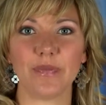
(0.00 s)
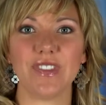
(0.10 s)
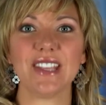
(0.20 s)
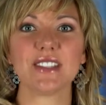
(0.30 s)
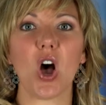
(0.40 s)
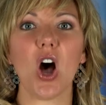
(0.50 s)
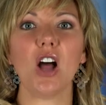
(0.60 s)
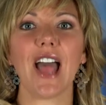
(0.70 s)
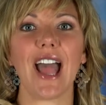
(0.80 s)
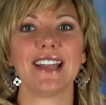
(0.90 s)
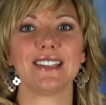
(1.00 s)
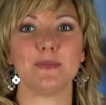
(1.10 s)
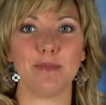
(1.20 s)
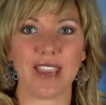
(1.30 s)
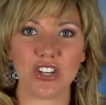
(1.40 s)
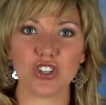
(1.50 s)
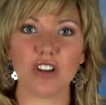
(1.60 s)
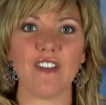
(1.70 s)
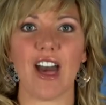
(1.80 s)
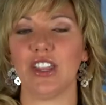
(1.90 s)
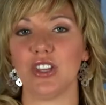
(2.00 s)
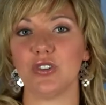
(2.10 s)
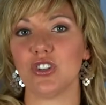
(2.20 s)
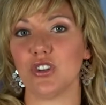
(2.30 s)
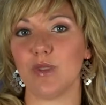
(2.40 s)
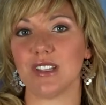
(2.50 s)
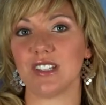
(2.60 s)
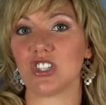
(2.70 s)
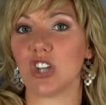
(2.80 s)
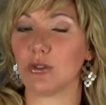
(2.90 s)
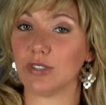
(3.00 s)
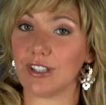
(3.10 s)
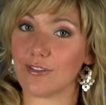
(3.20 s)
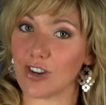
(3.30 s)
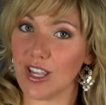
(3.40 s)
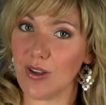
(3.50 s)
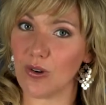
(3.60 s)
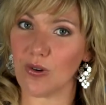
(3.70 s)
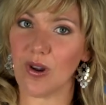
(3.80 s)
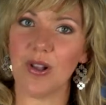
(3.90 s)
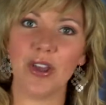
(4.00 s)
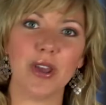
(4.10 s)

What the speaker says: This all adds major value to your business, not only for you,